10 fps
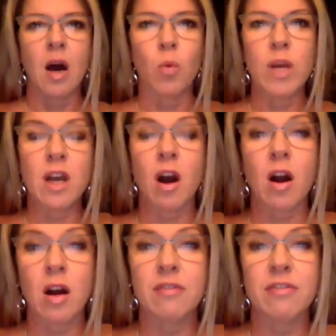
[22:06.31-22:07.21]

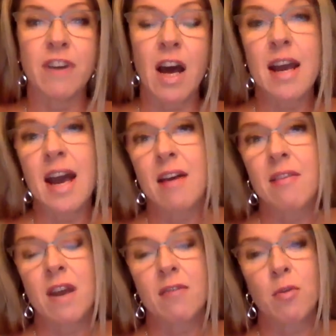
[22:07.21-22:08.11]
I
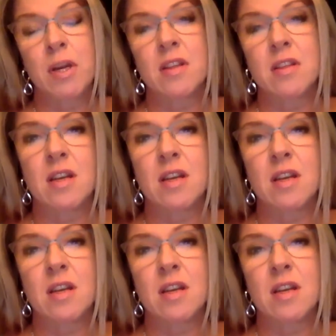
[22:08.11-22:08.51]
have everybody that's